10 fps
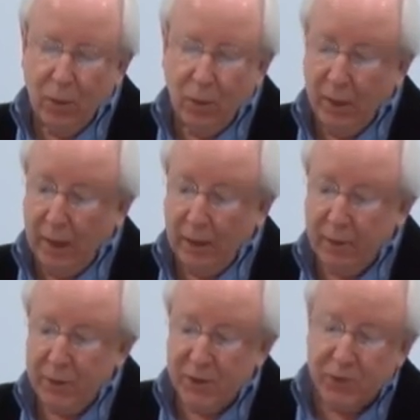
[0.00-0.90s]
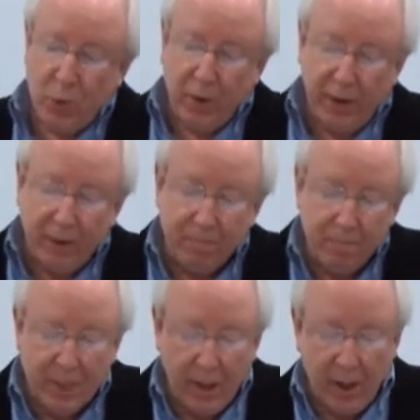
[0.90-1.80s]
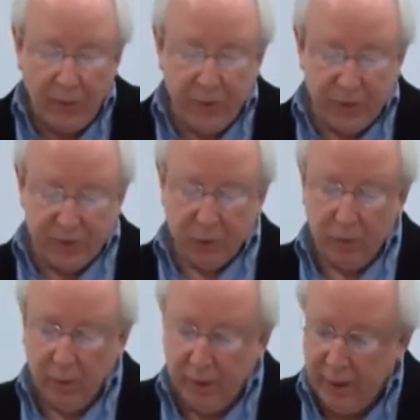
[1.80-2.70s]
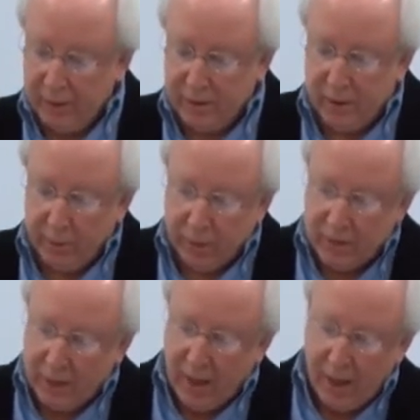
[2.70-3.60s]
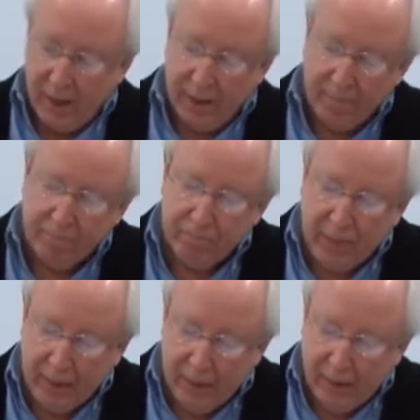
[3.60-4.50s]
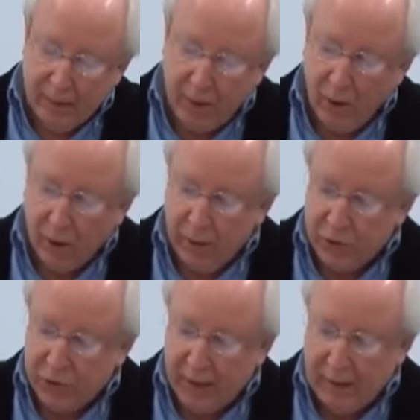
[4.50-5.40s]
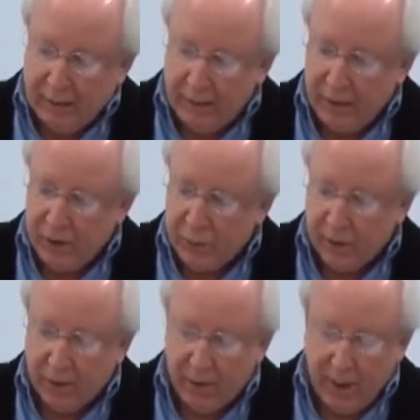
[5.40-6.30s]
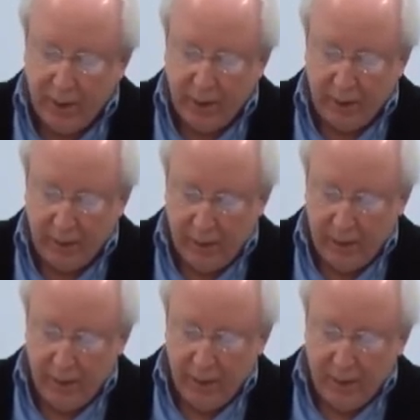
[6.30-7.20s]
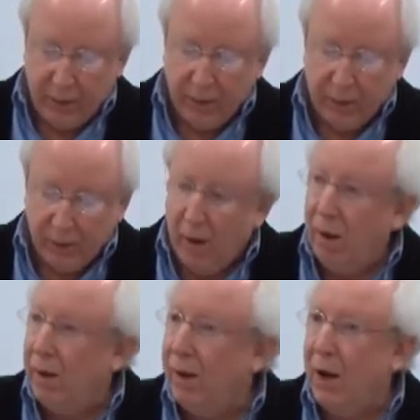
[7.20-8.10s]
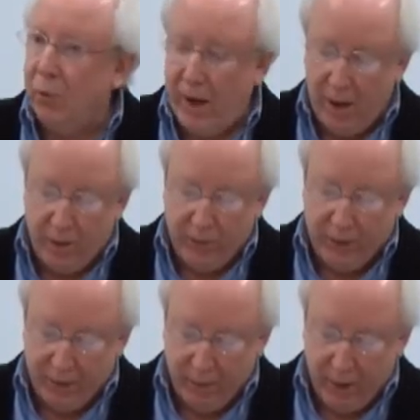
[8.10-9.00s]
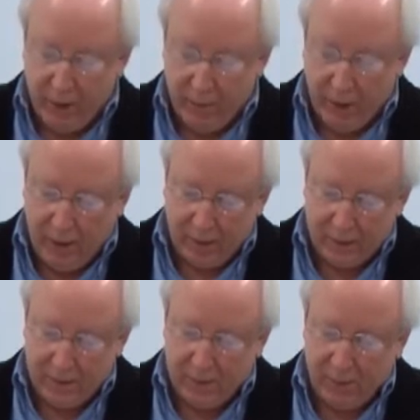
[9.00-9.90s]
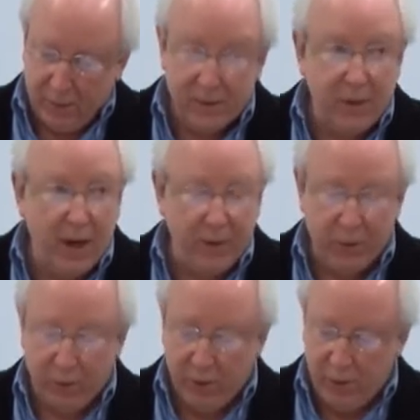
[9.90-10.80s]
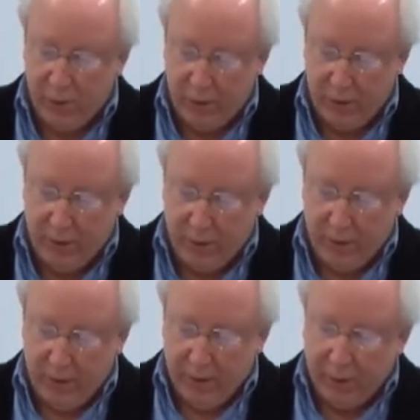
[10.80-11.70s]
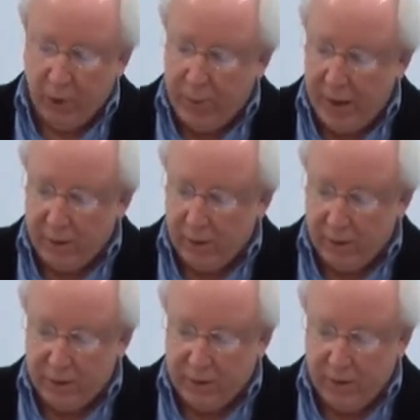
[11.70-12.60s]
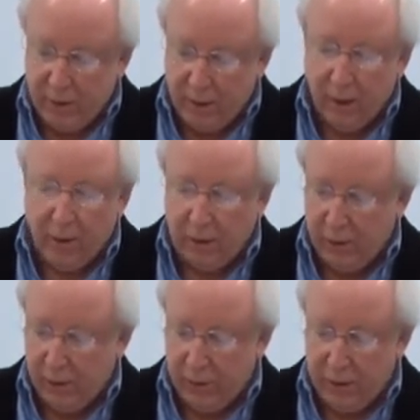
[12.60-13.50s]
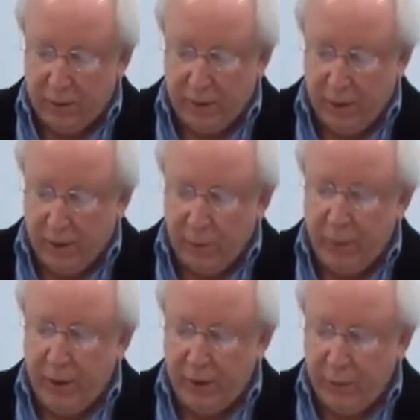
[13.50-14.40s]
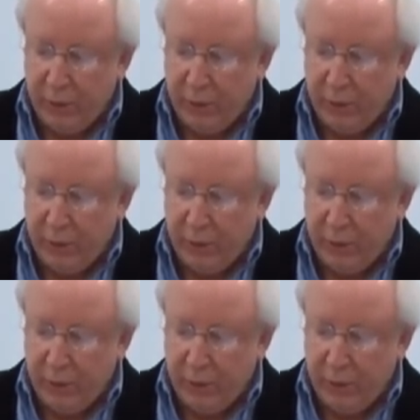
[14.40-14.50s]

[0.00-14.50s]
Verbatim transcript: When I left this morning, under the cerulean summer sky, the orange daylilies were crowding in a throng around the mailbox beside the road, their petals still closed, beaded